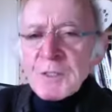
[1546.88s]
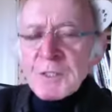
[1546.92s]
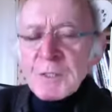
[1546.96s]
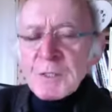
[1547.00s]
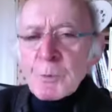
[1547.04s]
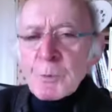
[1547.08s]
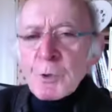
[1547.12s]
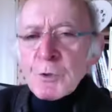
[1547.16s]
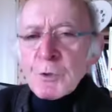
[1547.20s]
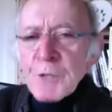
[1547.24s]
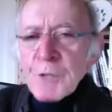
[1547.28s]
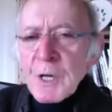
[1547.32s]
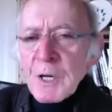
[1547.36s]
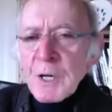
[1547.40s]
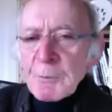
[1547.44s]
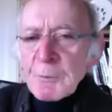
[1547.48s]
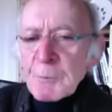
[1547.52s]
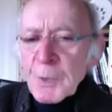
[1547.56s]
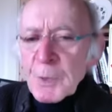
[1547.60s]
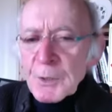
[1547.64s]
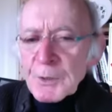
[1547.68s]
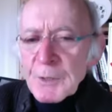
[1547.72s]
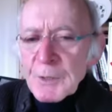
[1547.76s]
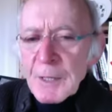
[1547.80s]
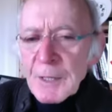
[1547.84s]
I suppose.
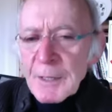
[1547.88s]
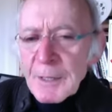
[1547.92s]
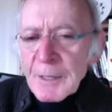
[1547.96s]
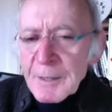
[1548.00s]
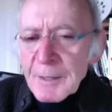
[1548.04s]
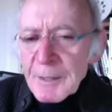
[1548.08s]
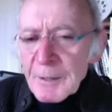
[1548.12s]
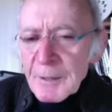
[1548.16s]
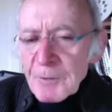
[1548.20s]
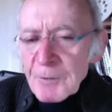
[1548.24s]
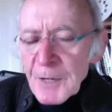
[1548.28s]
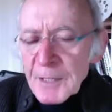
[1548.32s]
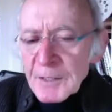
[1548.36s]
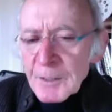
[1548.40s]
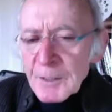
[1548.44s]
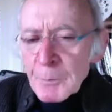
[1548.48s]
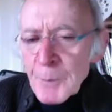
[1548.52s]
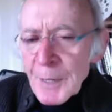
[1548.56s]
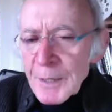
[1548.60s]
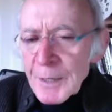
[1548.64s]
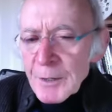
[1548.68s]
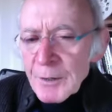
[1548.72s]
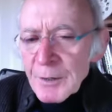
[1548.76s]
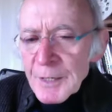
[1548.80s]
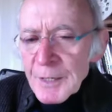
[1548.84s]
But the fact of the
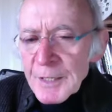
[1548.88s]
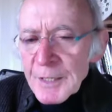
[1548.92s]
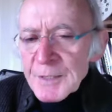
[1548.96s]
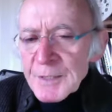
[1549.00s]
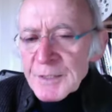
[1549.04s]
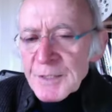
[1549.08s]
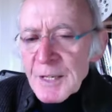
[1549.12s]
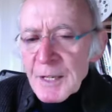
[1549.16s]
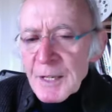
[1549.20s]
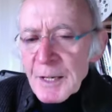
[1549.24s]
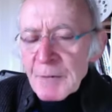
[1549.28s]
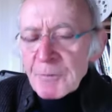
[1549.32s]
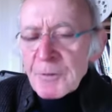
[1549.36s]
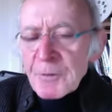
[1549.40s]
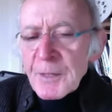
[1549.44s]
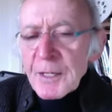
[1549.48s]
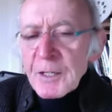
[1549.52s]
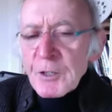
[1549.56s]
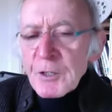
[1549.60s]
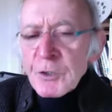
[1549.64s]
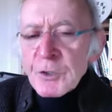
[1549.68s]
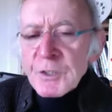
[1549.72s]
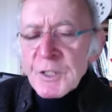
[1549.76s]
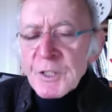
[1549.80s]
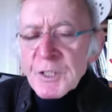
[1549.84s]
matter is, if they
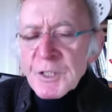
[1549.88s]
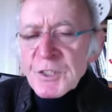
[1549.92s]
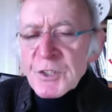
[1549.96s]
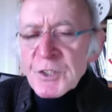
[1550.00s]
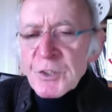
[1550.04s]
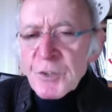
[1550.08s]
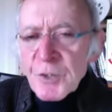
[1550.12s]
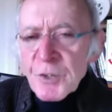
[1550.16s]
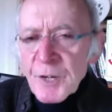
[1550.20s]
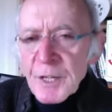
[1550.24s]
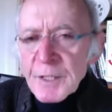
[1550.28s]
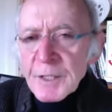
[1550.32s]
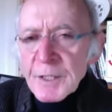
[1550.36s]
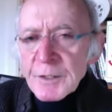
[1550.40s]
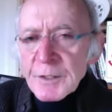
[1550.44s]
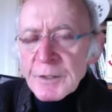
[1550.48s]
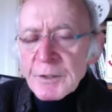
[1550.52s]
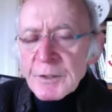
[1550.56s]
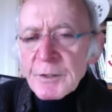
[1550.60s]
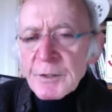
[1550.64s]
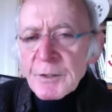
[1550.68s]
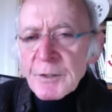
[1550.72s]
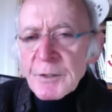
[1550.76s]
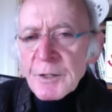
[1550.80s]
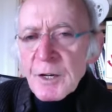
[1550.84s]
could discredit
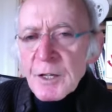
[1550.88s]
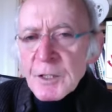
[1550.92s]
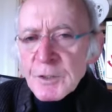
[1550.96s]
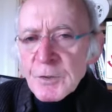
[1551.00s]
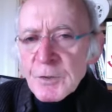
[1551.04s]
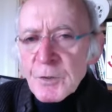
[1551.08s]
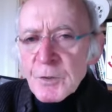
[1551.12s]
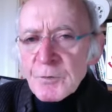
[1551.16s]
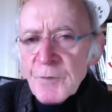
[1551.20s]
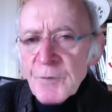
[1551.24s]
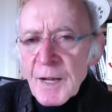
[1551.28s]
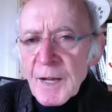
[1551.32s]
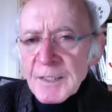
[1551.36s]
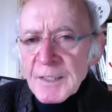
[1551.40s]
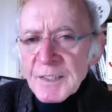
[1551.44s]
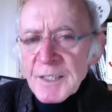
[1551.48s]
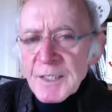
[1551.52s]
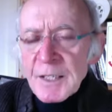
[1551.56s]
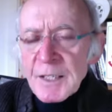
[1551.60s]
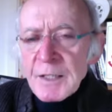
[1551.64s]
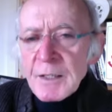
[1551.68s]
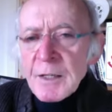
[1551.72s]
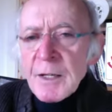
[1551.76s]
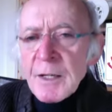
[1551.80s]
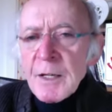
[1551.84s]
the Oxford
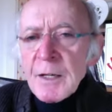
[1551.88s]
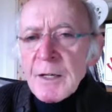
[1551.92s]
vaccine